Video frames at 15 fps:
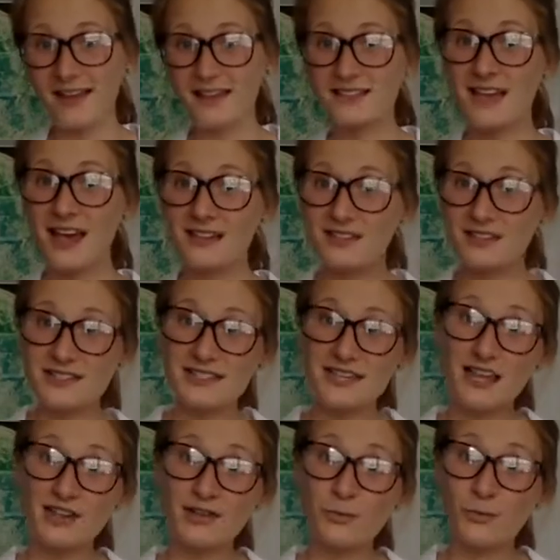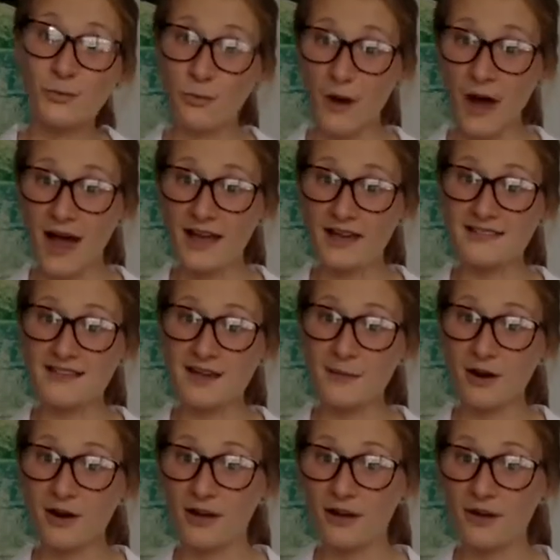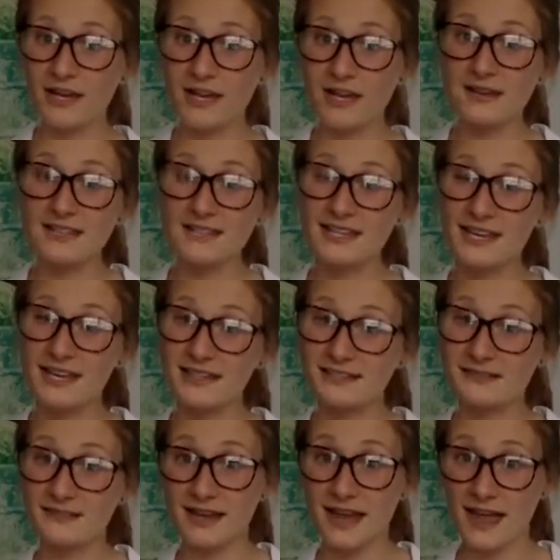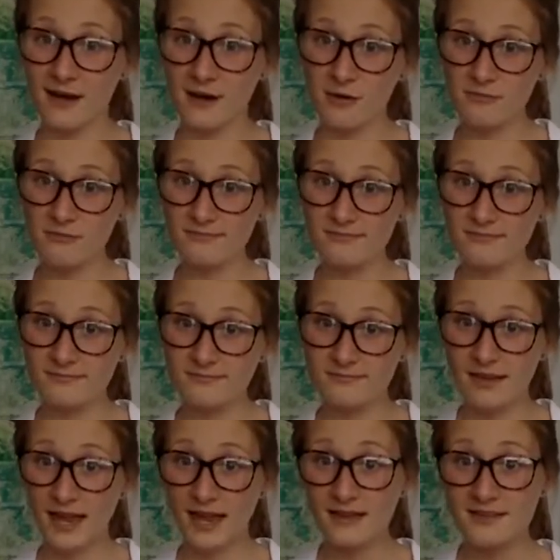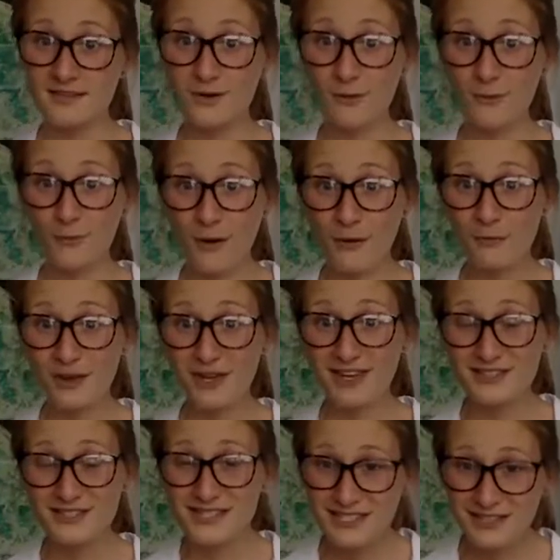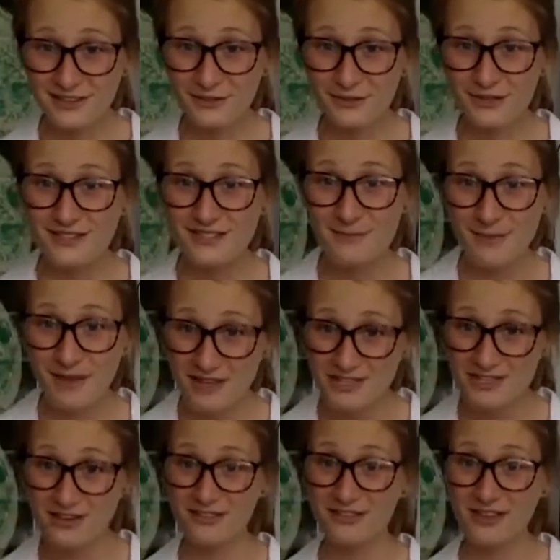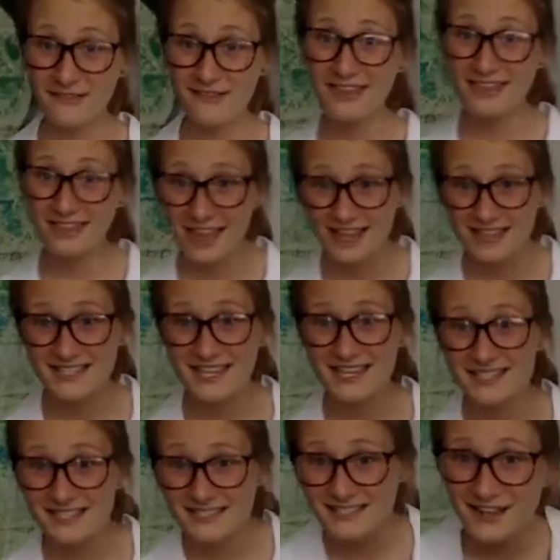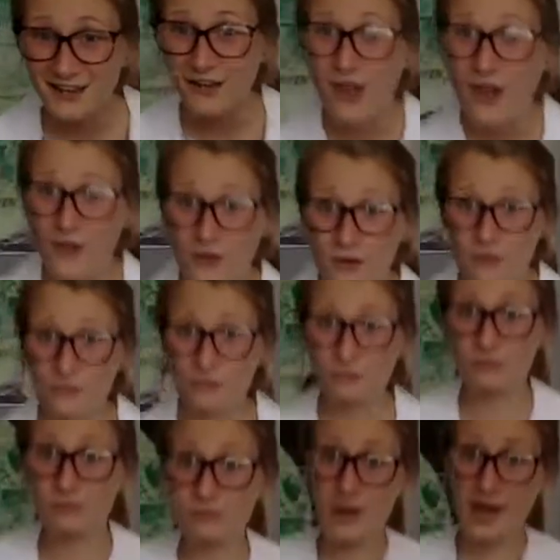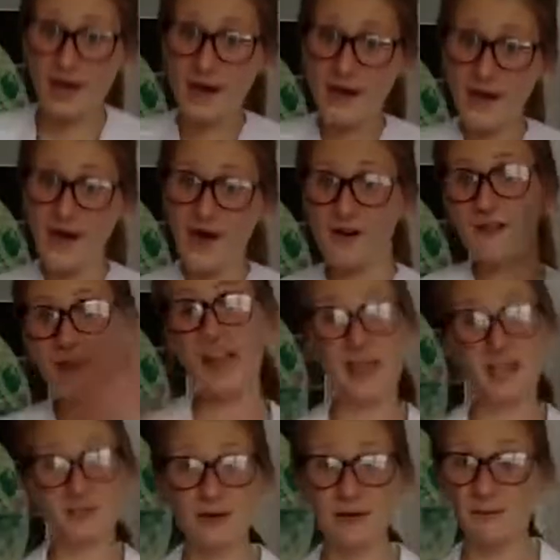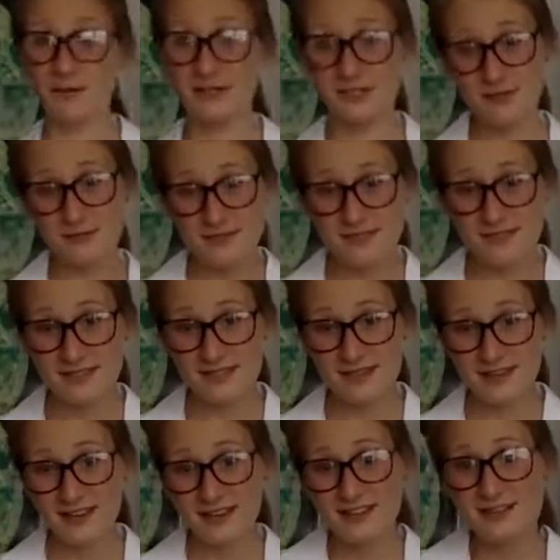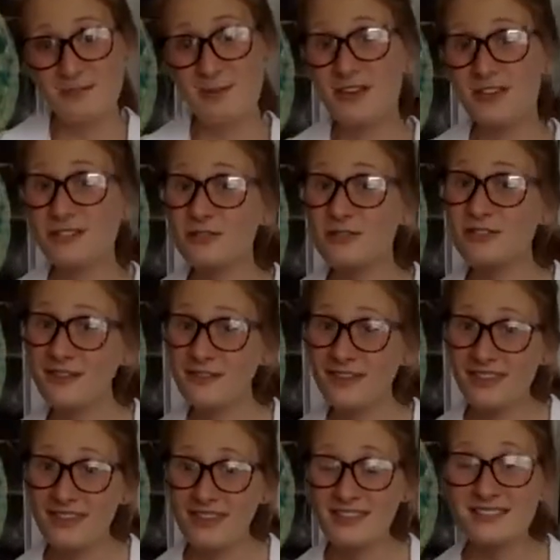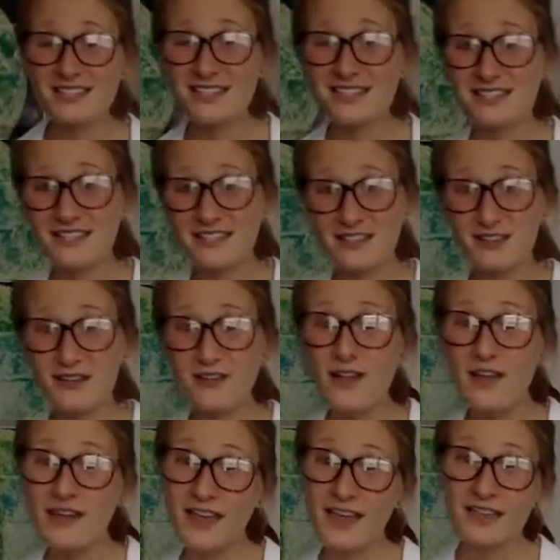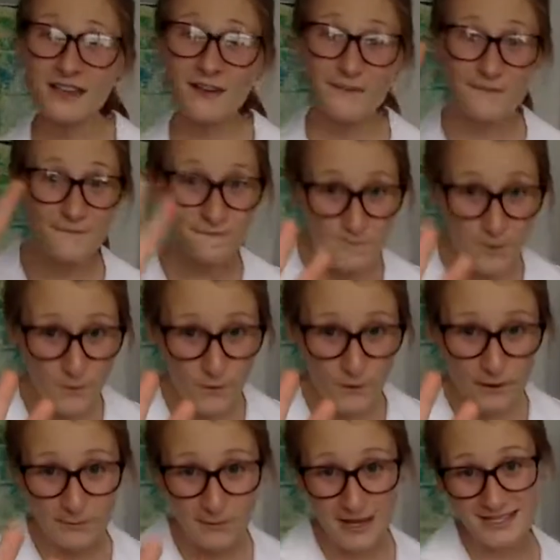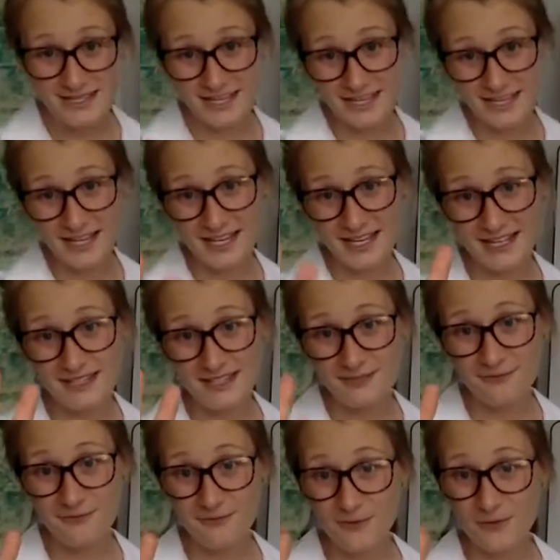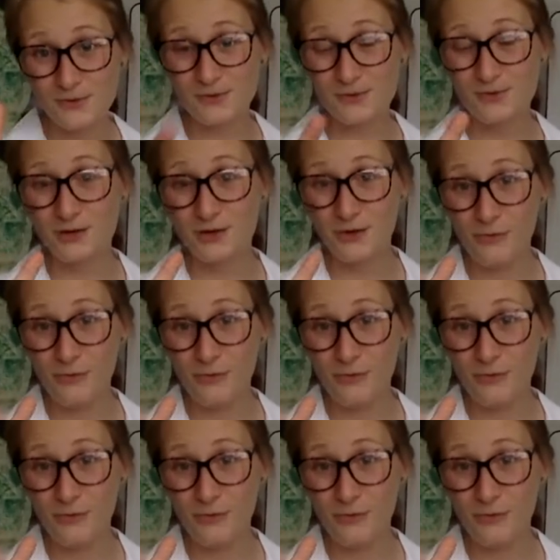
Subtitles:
to understand why some are going extinct now, and what we can do to make sure living things can still grow and reproduce, to make sure living things can still get their four basic needs: food,